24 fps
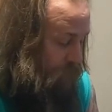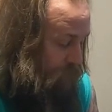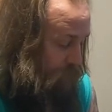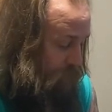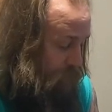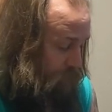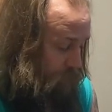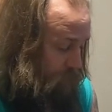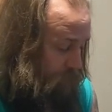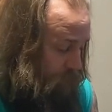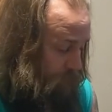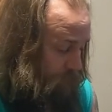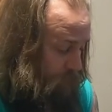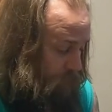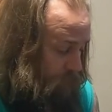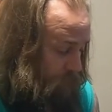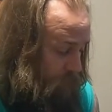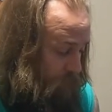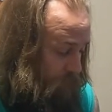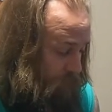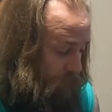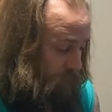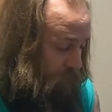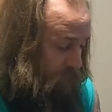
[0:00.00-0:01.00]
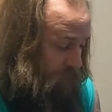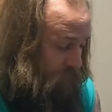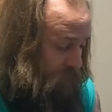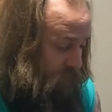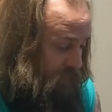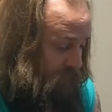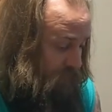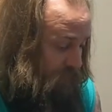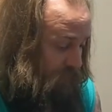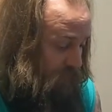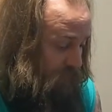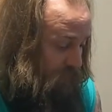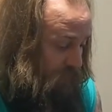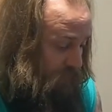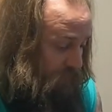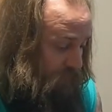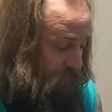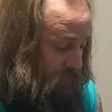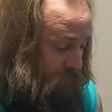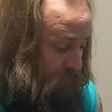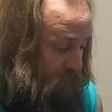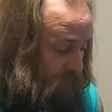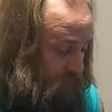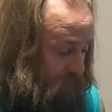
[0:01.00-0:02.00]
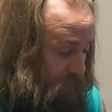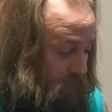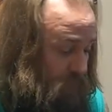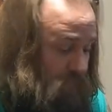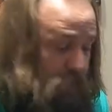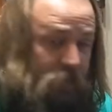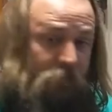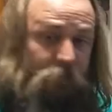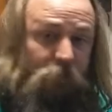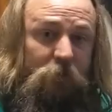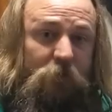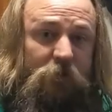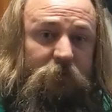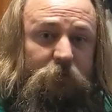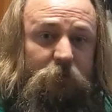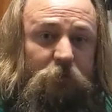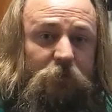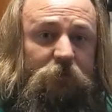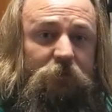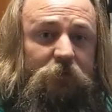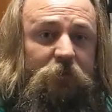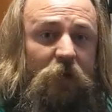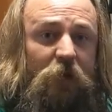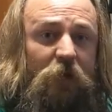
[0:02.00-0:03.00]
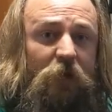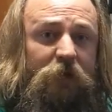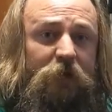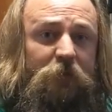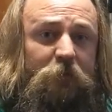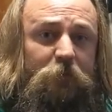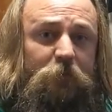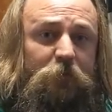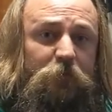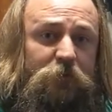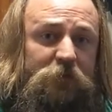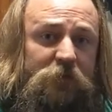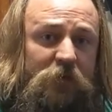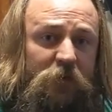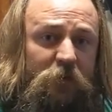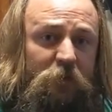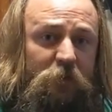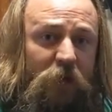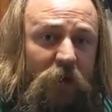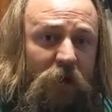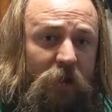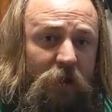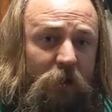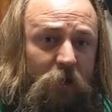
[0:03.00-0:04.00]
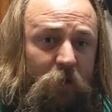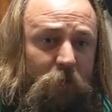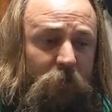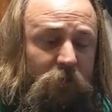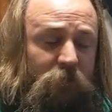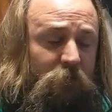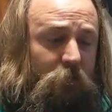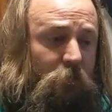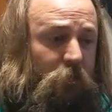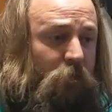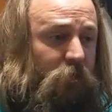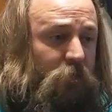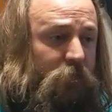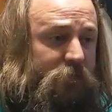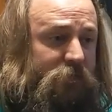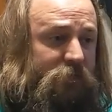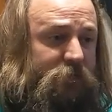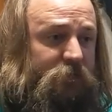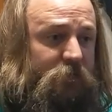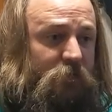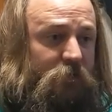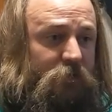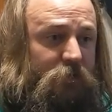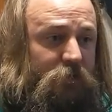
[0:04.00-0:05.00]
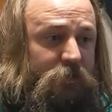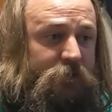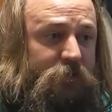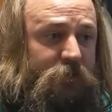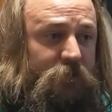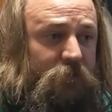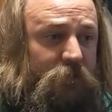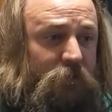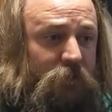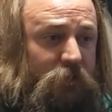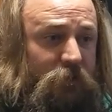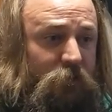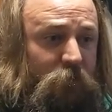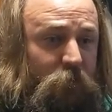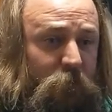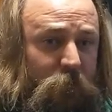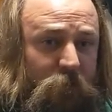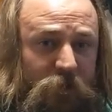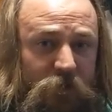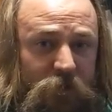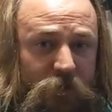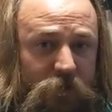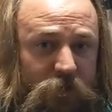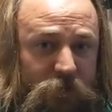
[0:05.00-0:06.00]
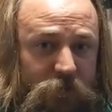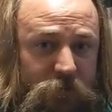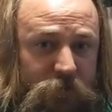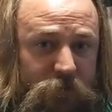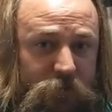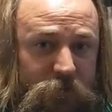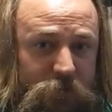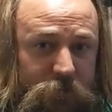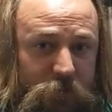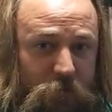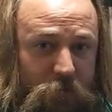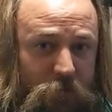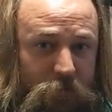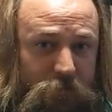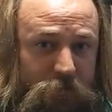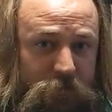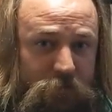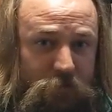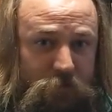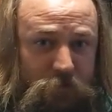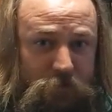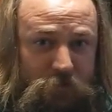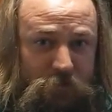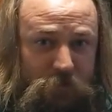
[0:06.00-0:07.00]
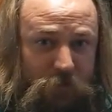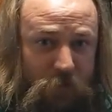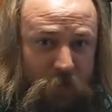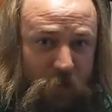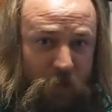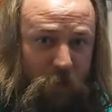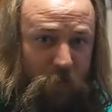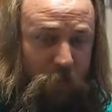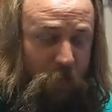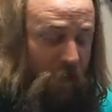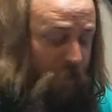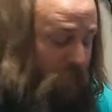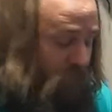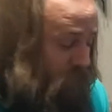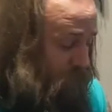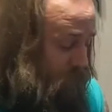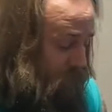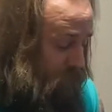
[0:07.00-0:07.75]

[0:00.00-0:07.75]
So we're going to see how this goes. And then we've got the butane backup. If all else fails, we'll be huddling under tarps and using the backpack